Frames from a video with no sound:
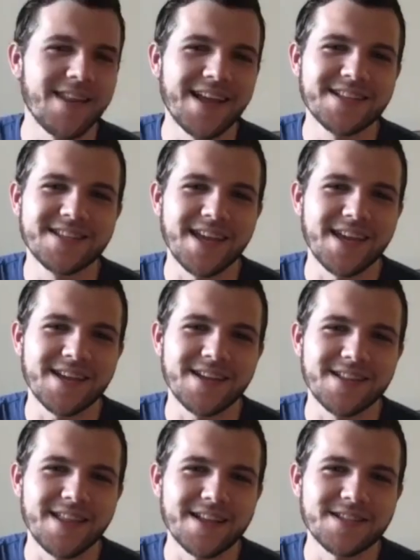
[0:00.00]
that's yeah. like,
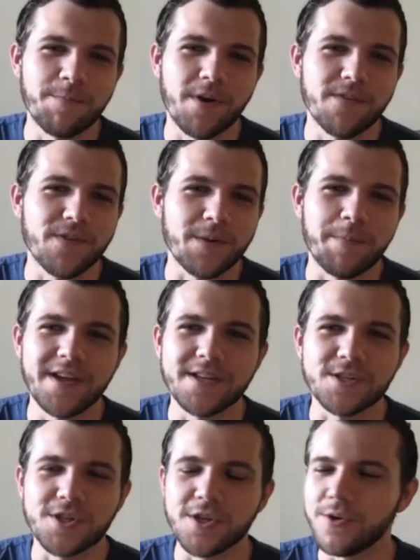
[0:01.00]
that's a perfect
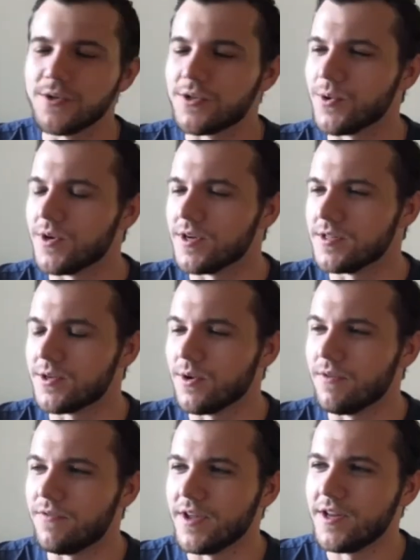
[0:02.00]
pitch too, to a, to
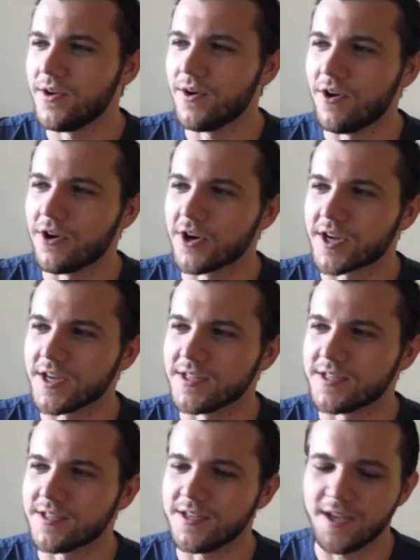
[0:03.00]
a venue owner.
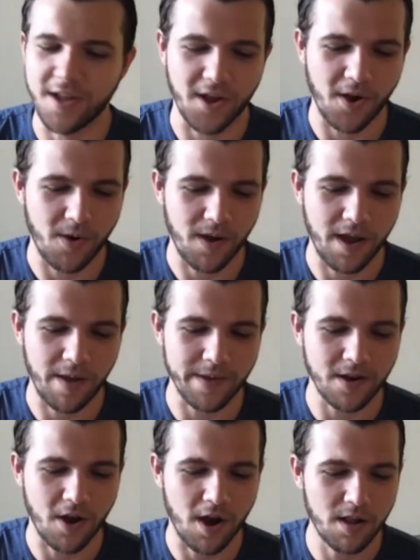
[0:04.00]
Cause you know, I
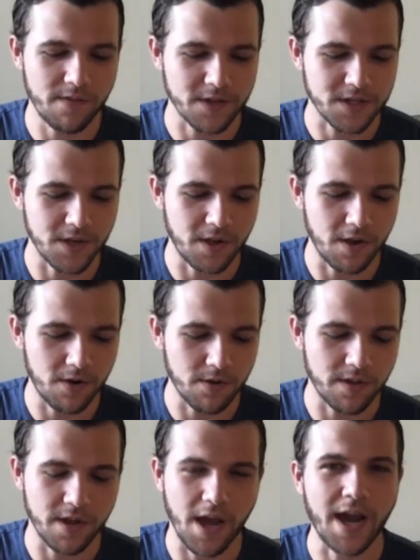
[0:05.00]
mean, all of us know
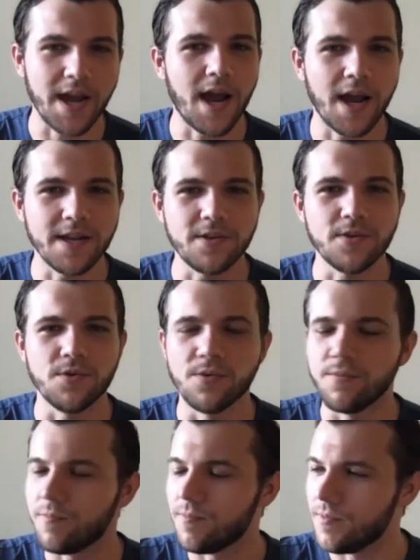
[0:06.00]
that I, I
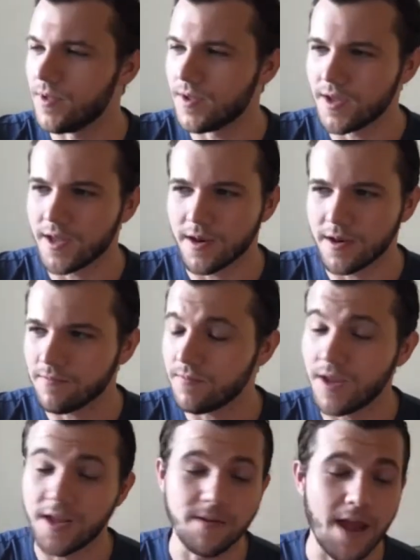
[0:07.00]
do, and,
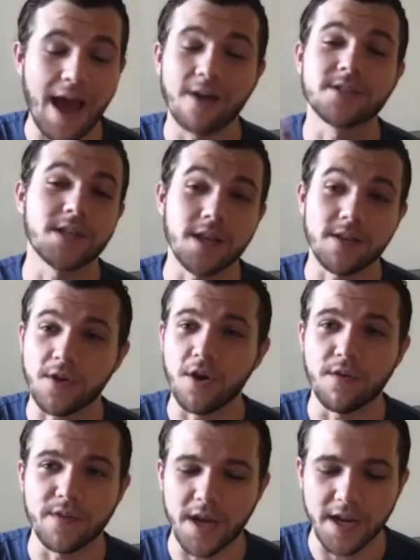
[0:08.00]
and outside of
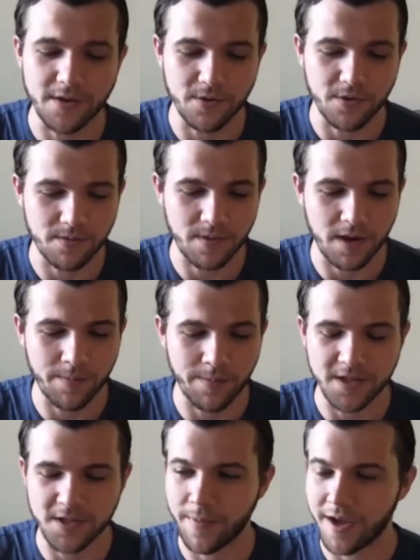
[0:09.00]
COVID, I do an
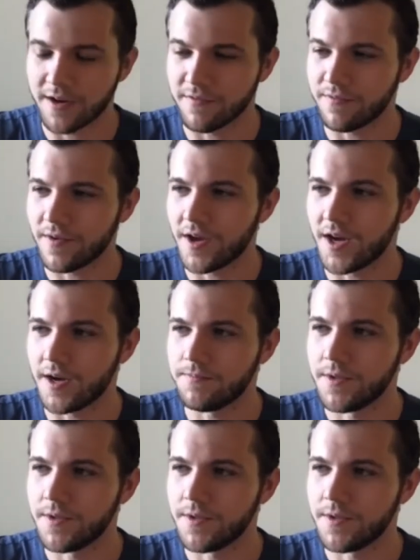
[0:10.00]
immense amount of uh,